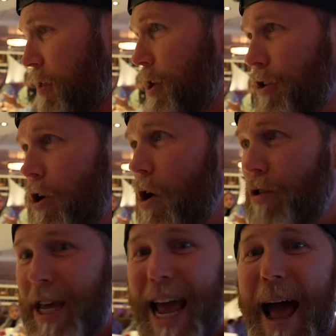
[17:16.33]
these are
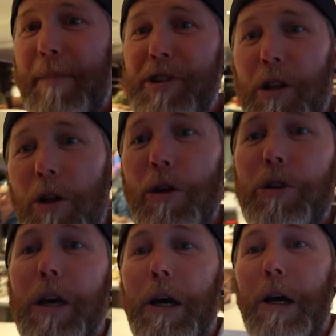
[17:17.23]
the
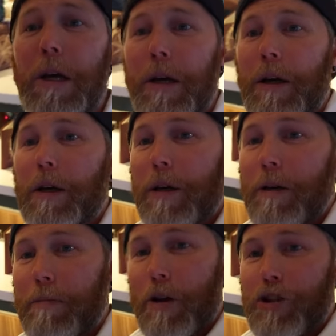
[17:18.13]
absolute
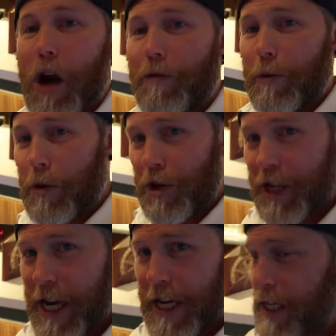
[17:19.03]
most comfortable
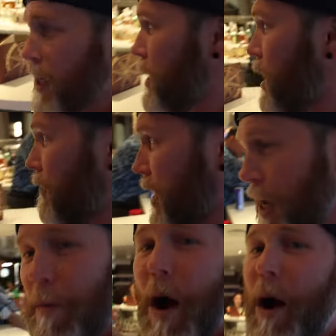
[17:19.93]
seats of
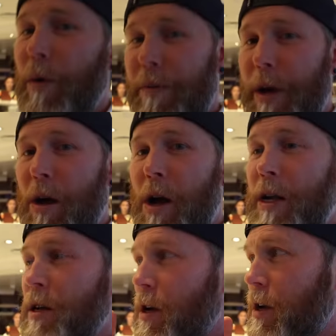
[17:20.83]
any bar we've been
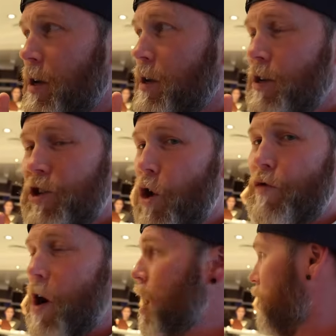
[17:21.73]
on so
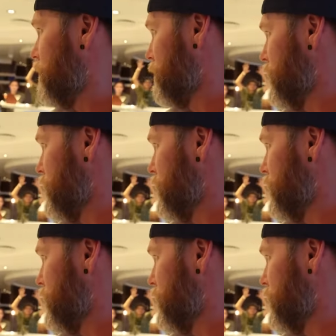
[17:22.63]
far. Do